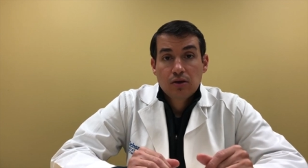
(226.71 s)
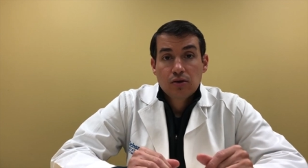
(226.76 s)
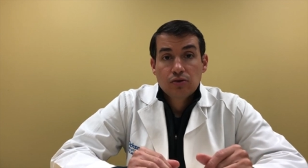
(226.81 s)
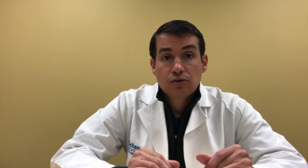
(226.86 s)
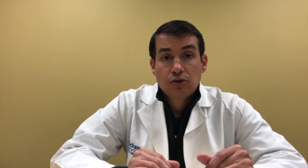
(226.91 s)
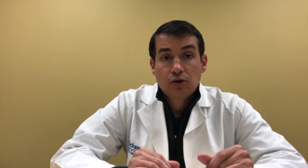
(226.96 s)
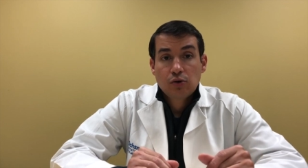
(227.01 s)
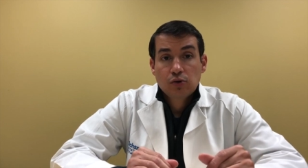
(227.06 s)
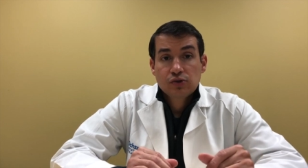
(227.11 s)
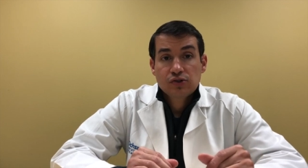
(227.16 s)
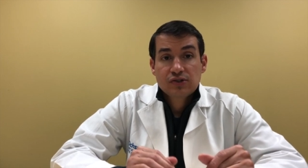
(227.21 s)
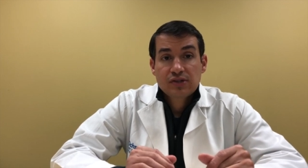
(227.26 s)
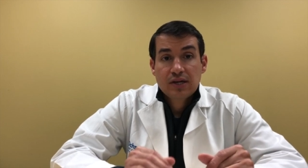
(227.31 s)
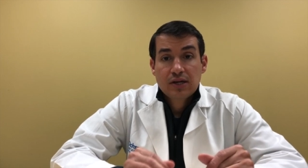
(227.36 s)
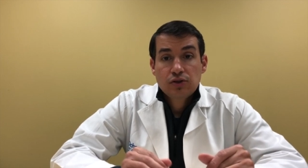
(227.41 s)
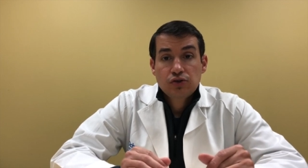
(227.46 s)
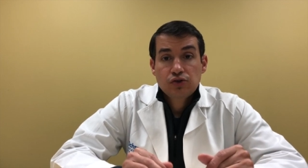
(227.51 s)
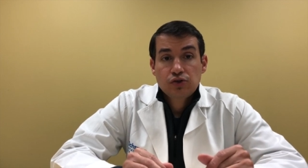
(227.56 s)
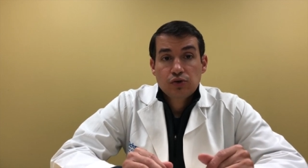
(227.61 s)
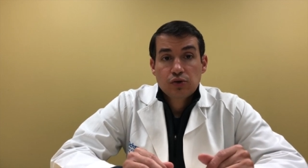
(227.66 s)
Those
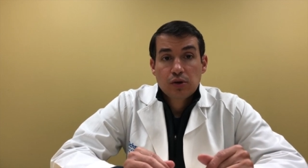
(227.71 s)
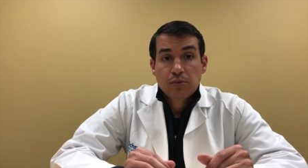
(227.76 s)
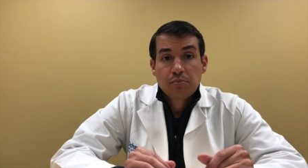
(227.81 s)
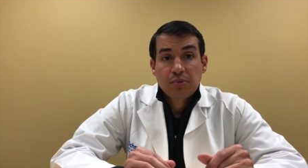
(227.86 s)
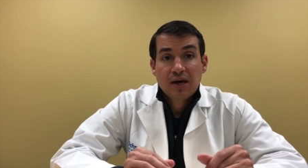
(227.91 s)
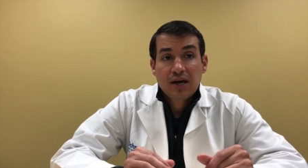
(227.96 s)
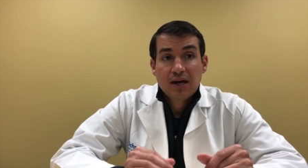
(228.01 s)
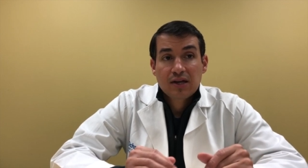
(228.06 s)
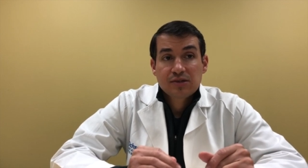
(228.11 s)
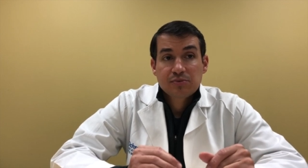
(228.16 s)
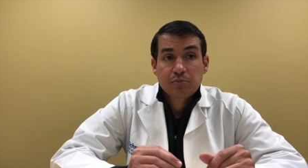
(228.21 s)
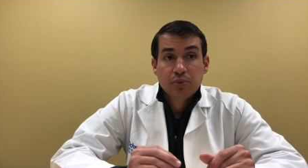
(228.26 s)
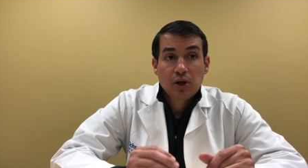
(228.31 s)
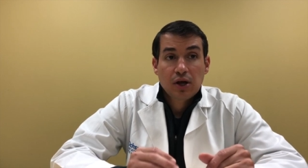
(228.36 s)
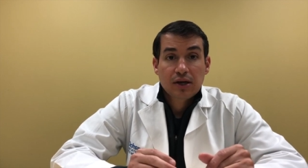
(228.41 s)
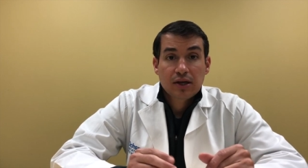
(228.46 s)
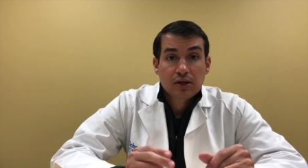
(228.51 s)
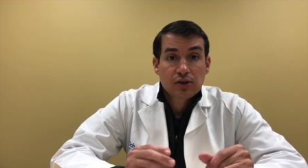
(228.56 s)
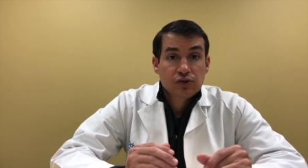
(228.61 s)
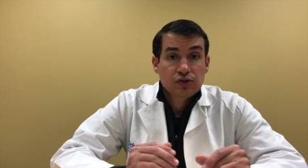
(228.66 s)
TENS unit pads
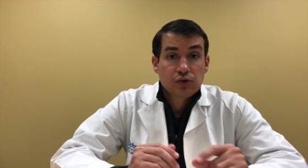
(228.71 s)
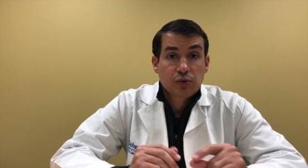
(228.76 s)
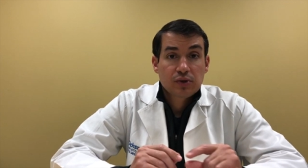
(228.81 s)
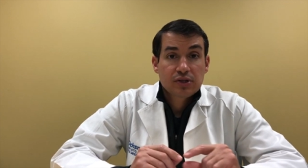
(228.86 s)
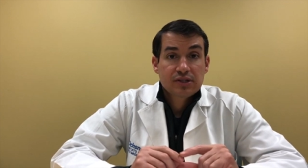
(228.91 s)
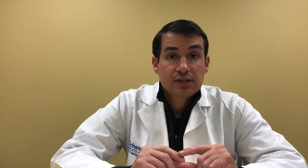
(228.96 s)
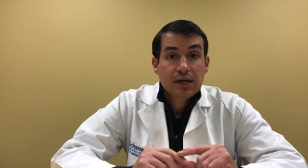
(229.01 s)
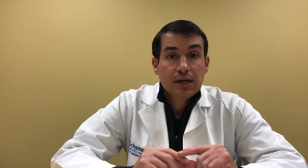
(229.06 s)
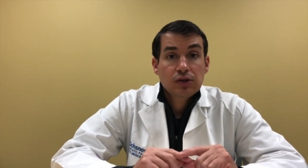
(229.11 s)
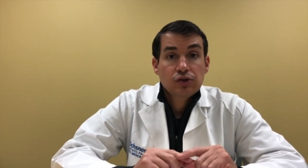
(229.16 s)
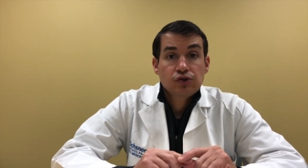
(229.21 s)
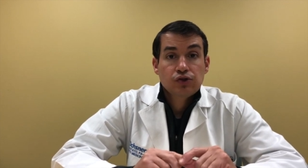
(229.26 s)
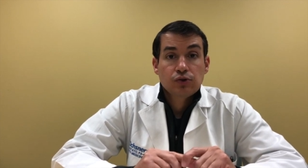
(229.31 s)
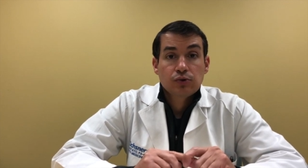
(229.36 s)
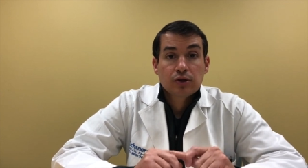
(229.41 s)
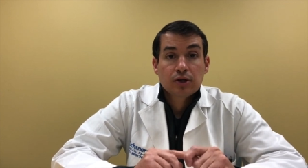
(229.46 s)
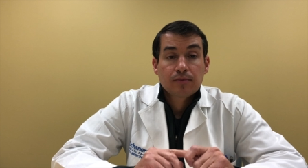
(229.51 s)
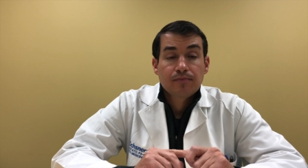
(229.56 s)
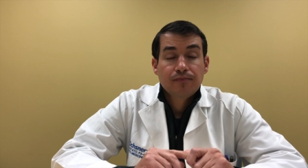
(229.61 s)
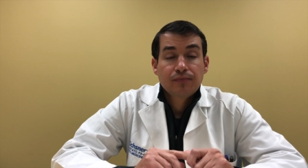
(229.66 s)
plug into a TENS
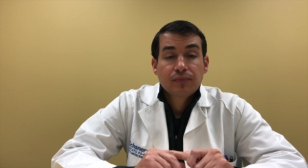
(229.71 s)
unit.